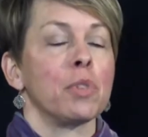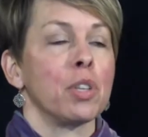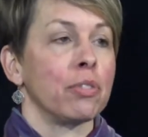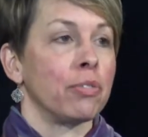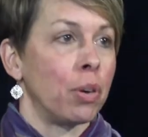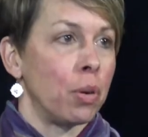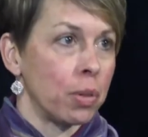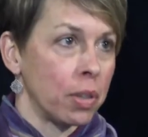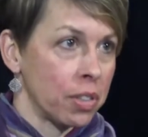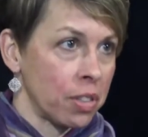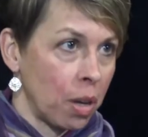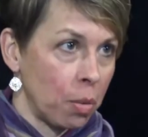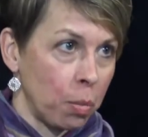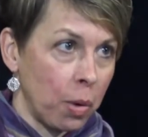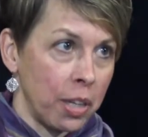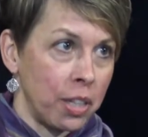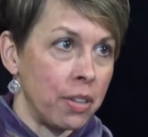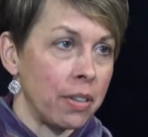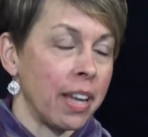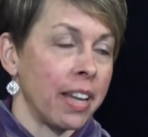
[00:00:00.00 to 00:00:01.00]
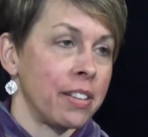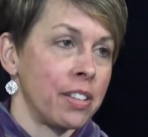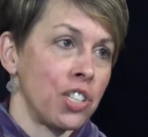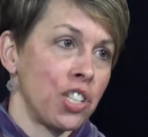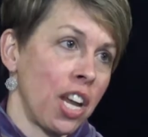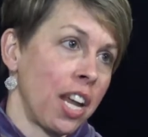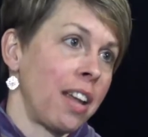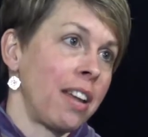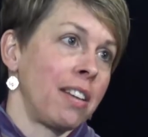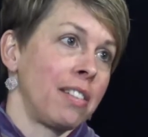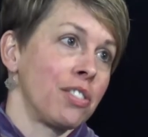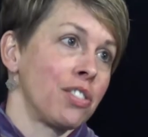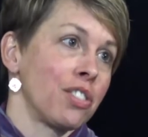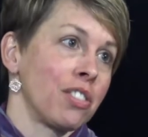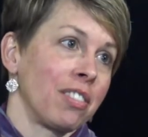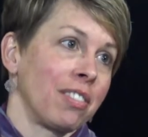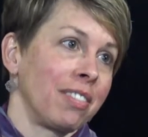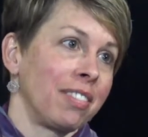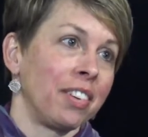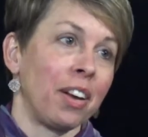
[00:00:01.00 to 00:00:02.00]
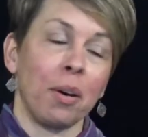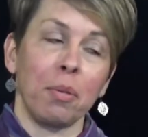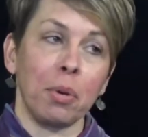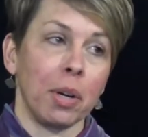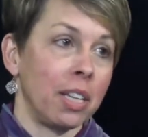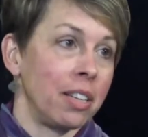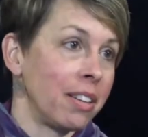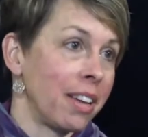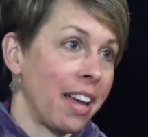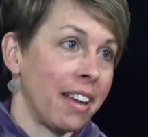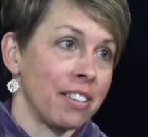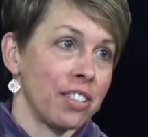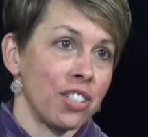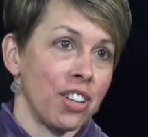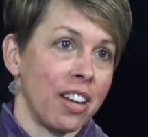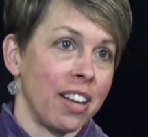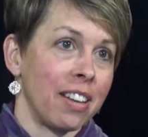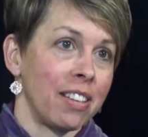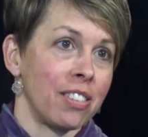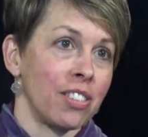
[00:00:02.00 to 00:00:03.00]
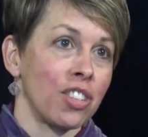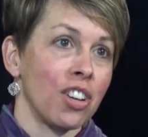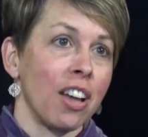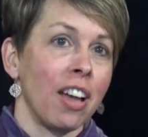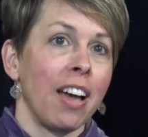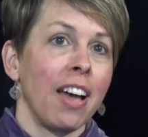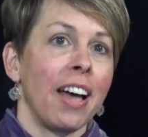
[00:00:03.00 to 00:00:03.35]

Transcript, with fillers: to focus on what you can change, not what you can't change.